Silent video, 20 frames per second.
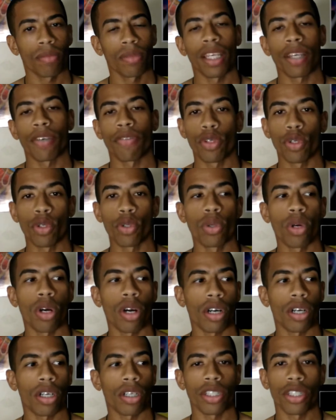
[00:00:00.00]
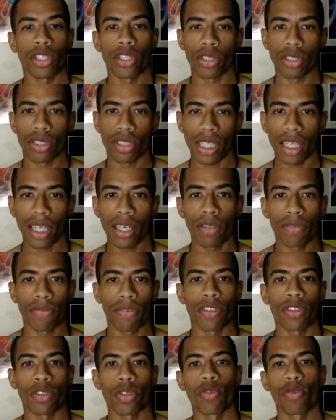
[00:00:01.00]
If you are yourself
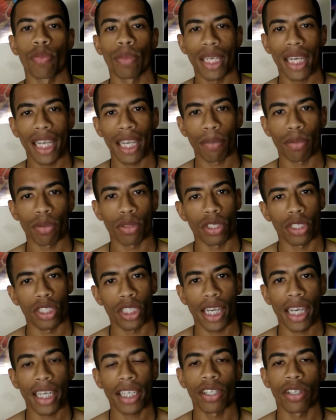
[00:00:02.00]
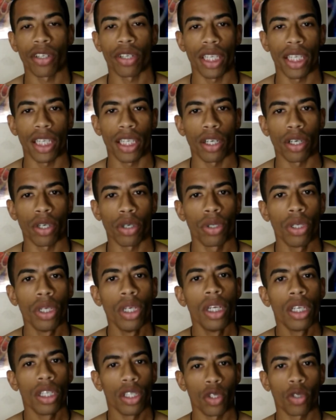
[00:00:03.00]
and you've been able to check your ego,
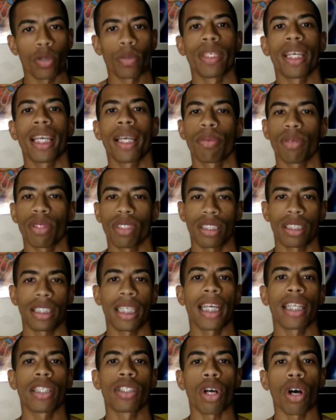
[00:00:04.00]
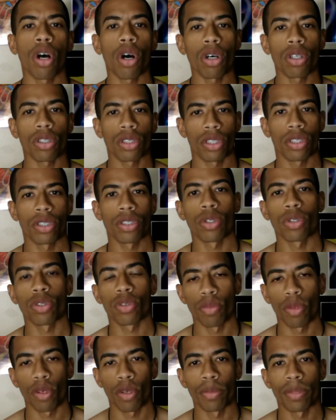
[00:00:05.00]
you'll be able to stand tall during
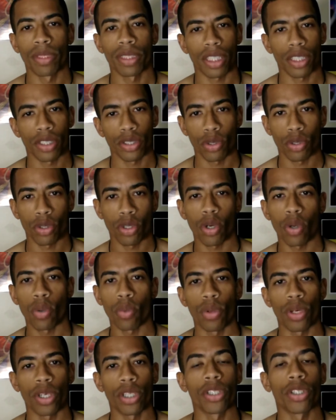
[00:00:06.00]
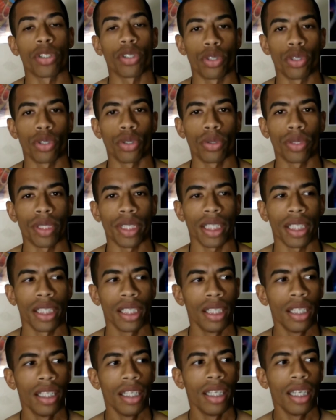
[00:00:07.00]
those moments, because you know what you're doing
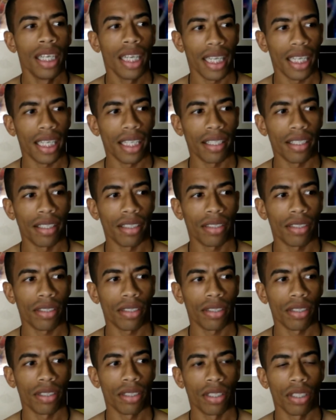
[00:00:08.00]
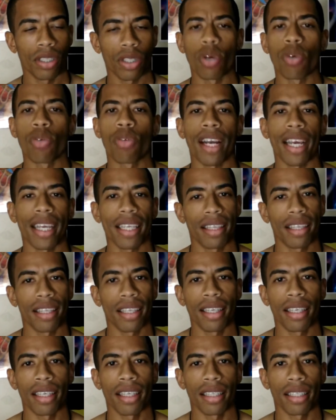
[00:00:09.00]
is the right
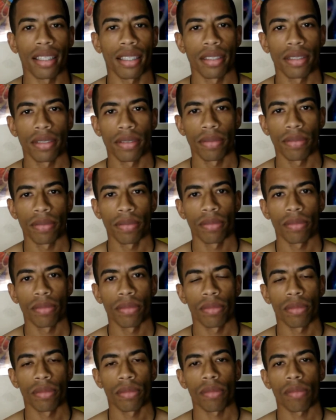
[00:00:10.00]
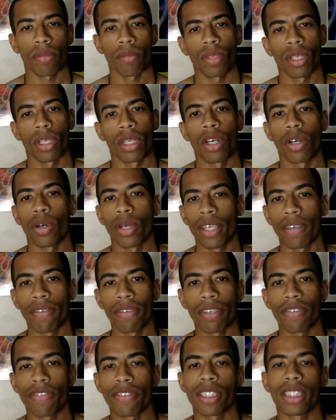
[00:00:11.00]
thing, you know,
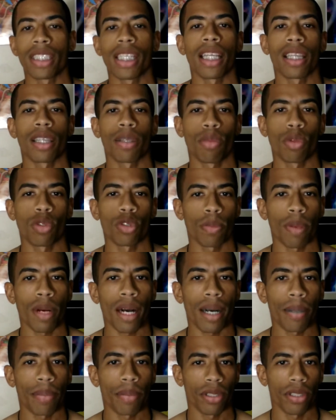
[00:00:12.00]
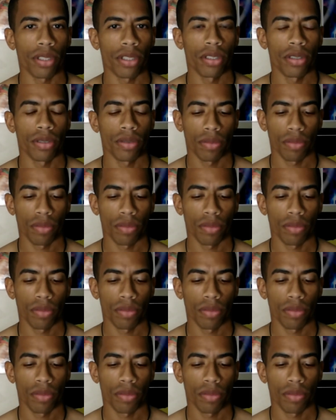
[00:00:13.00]
even if it's not the most popular.